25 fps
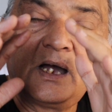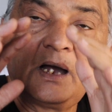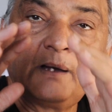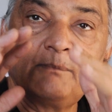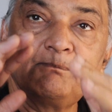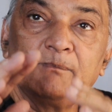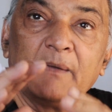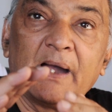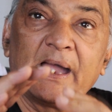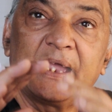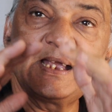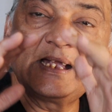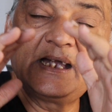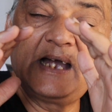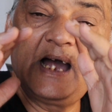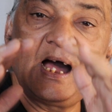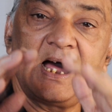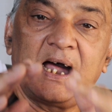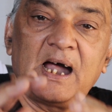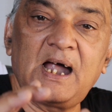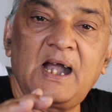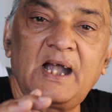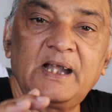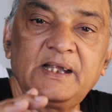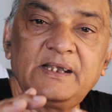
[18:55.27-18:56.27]
my
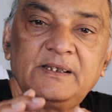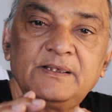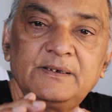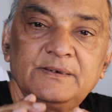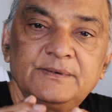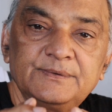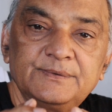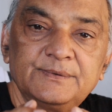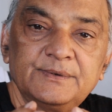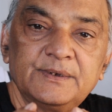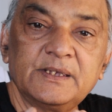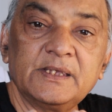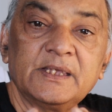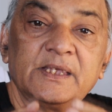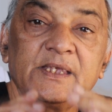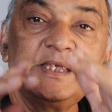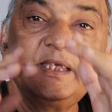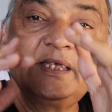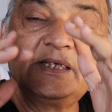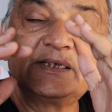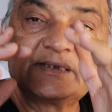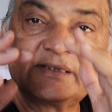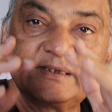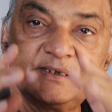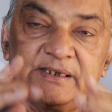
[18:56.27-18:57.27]
God,
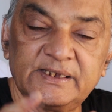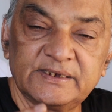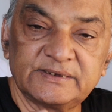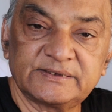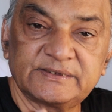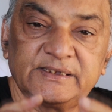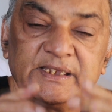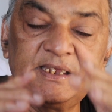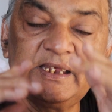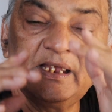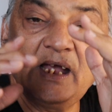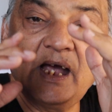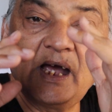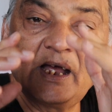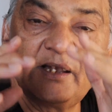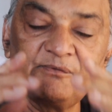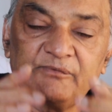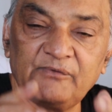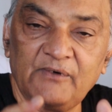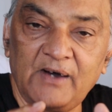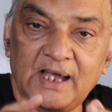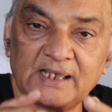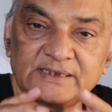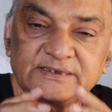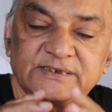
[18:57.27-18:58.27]
he is listening
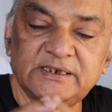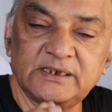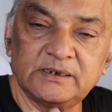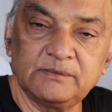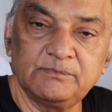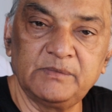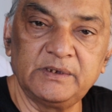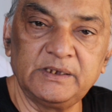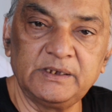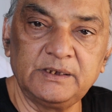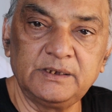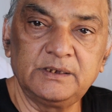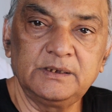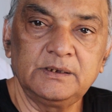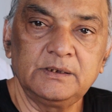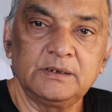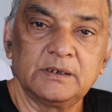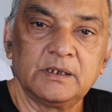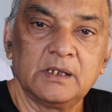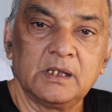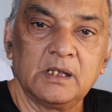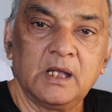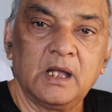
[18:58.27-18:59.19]
and watching me